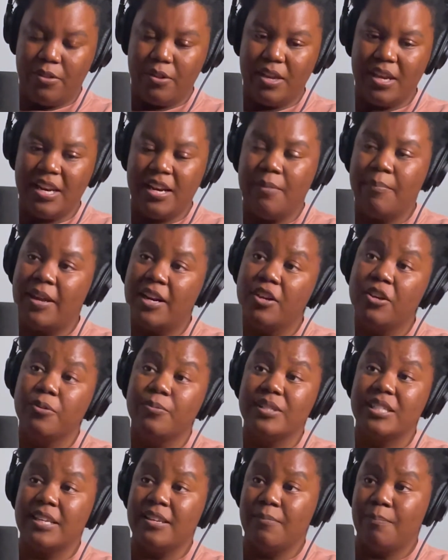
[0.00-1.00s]
anybody who
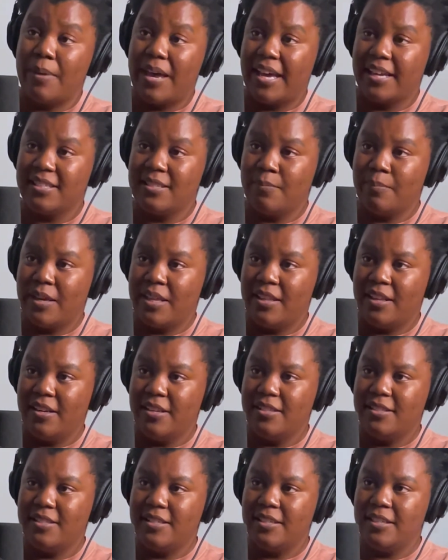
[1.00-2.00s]
was impacted by that
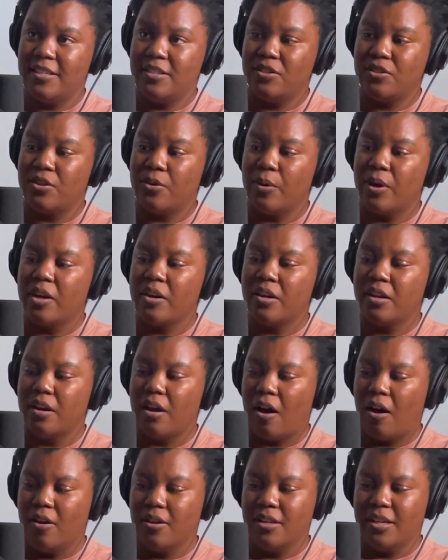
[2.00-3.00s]
incident. So it could
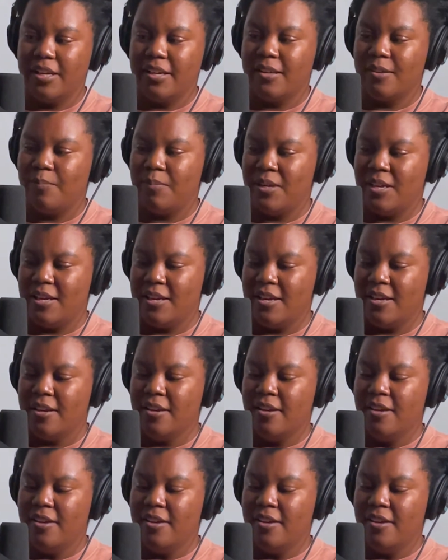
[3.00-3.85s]
be